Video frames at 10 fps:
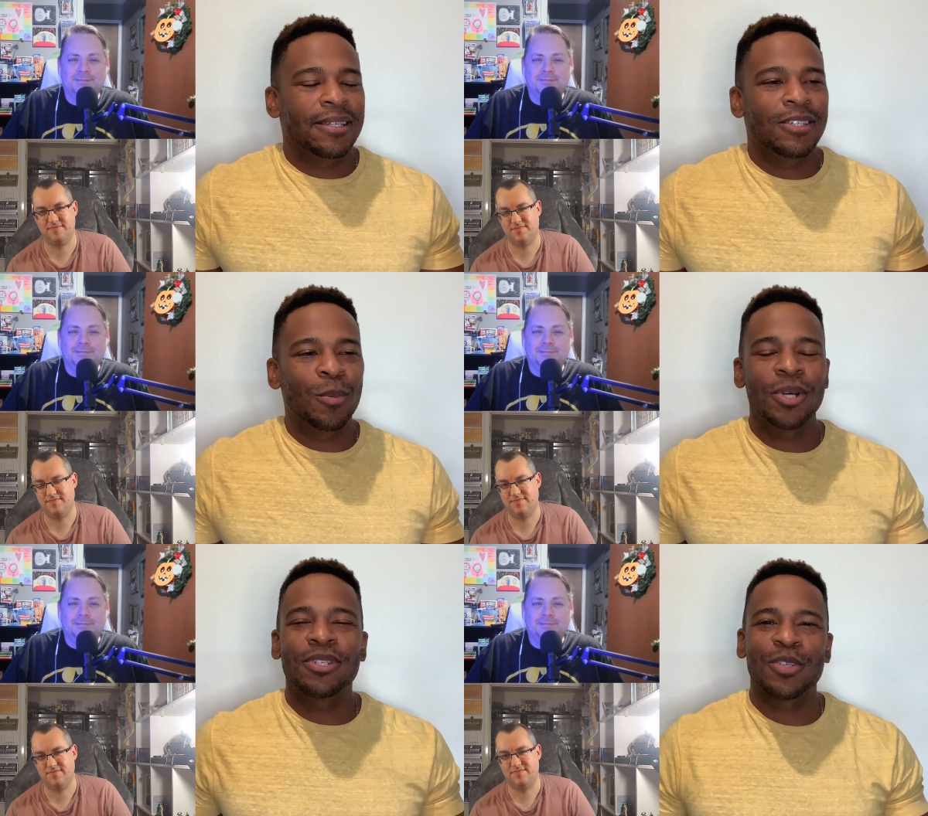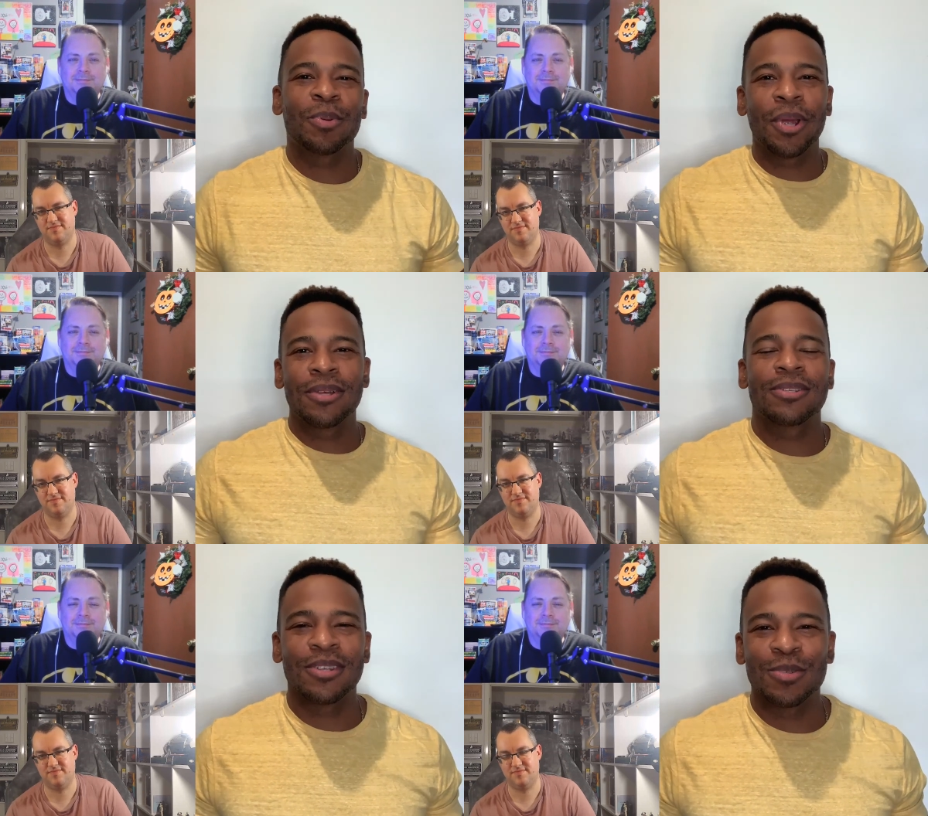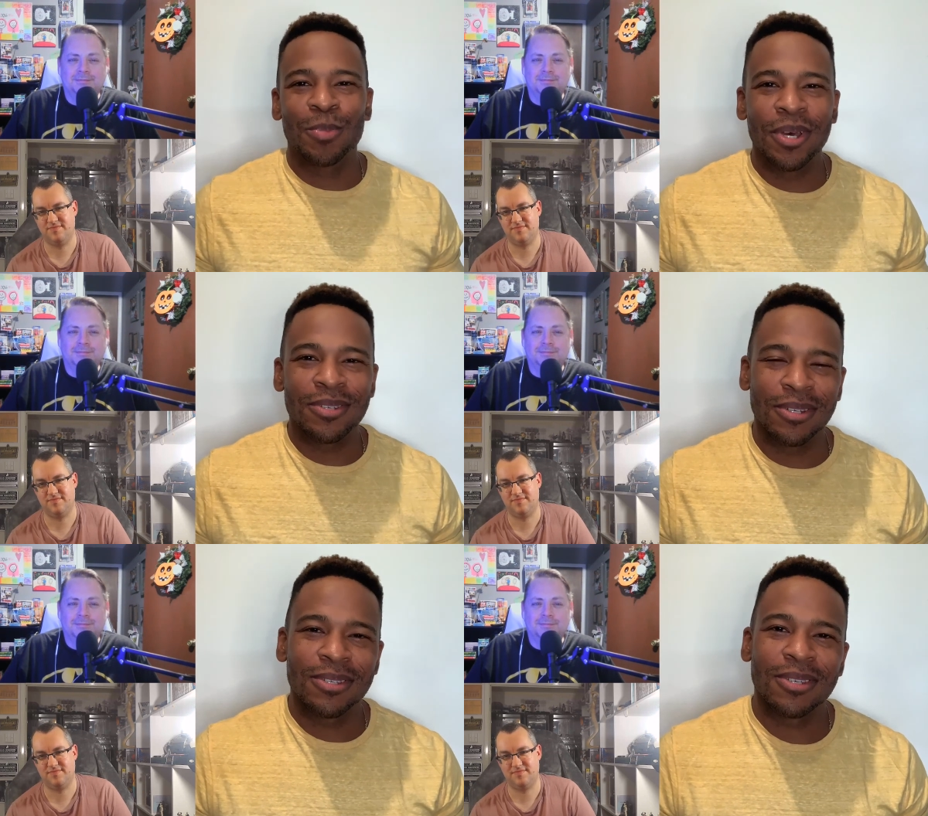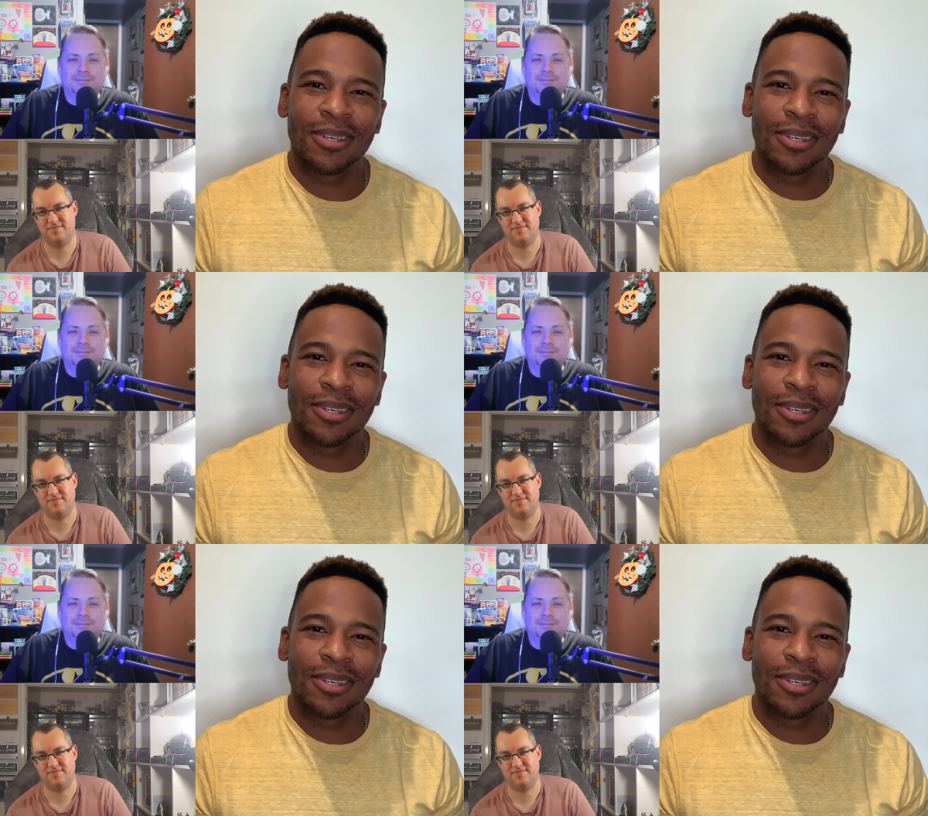Speaker 1: so much experience in this business.